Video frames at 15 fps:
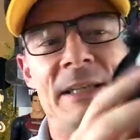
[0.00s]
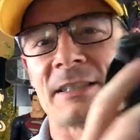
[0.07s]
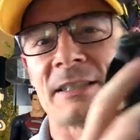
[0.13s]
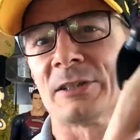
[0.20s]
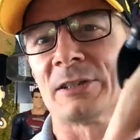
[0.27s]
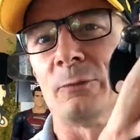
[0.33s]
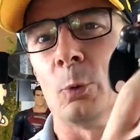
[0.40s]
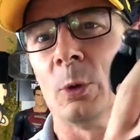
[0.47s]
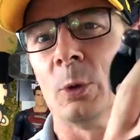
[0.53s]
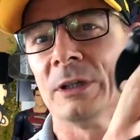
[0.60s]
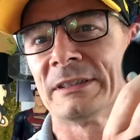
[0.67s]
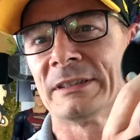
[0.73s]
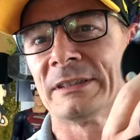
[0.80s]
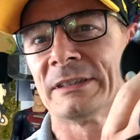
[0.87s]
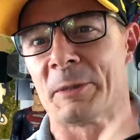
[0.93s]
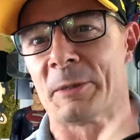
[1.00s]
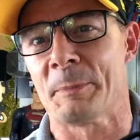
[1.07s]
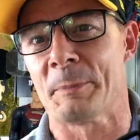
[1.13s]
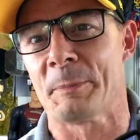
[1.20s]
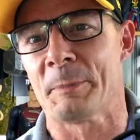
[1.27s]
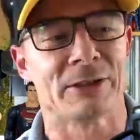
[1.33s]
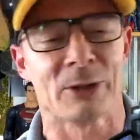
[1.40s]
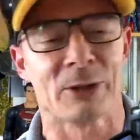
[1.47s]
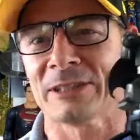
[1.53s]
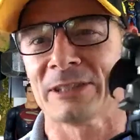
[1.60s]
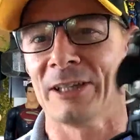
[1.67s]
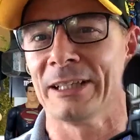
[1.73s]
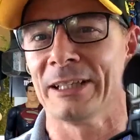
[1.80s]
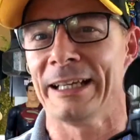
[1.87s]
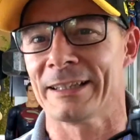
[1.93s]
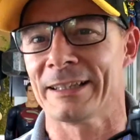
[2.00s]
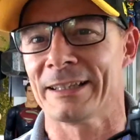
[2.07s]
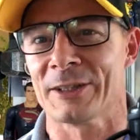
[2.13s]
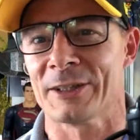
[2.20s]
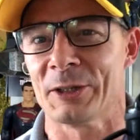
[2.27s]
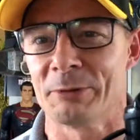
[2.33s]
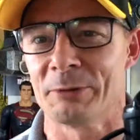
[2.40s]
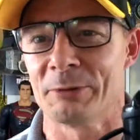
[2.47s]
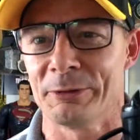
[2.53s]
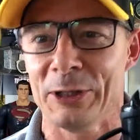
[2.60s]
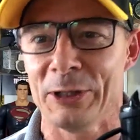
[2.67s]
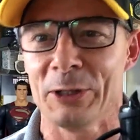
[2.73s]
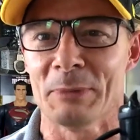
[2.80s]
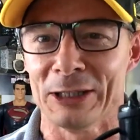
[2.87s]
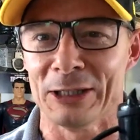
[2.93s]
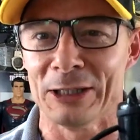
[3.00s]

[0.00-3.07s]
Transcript: of woods that are painted, so it's not like it's going to reveal much.